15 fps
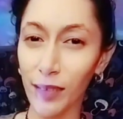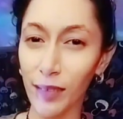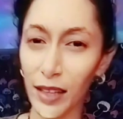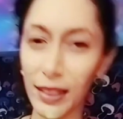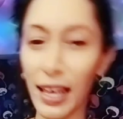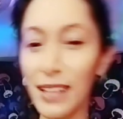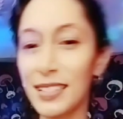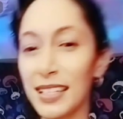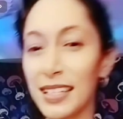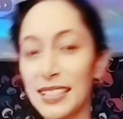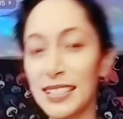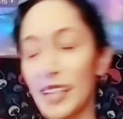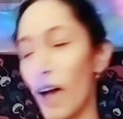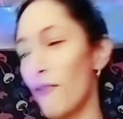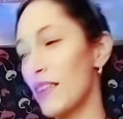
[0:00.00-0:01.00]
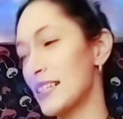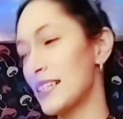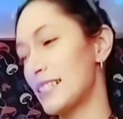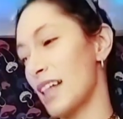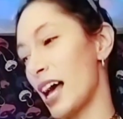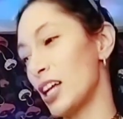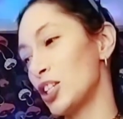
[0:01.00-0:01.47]
things and stuff and
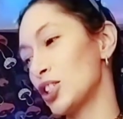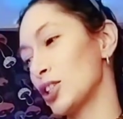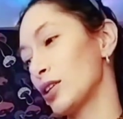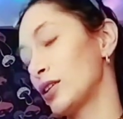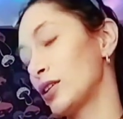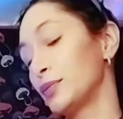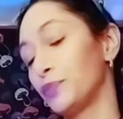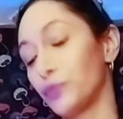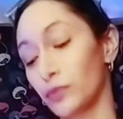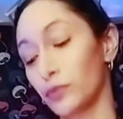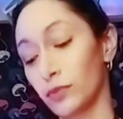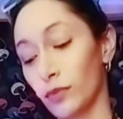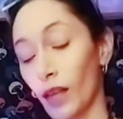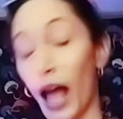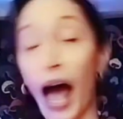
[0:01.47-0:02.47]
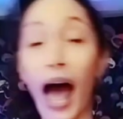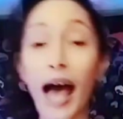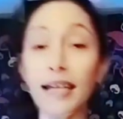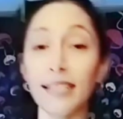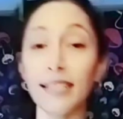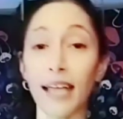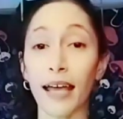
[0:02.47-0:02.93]
such. I
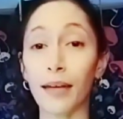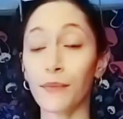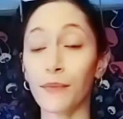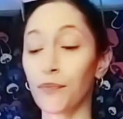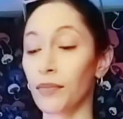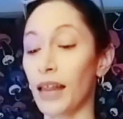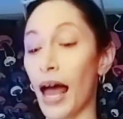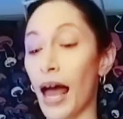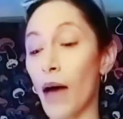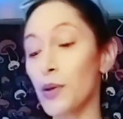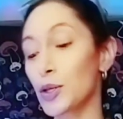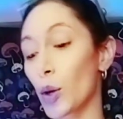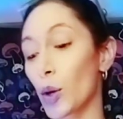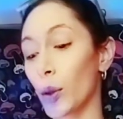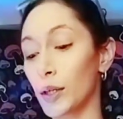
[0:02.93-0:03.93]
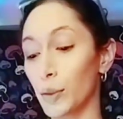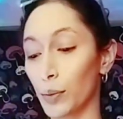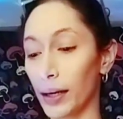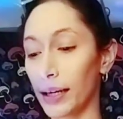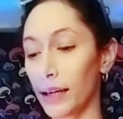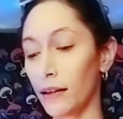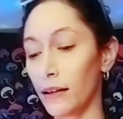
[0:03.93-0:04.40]
said that I was going to
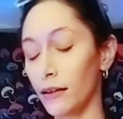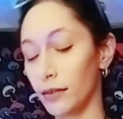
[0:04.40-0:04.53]
read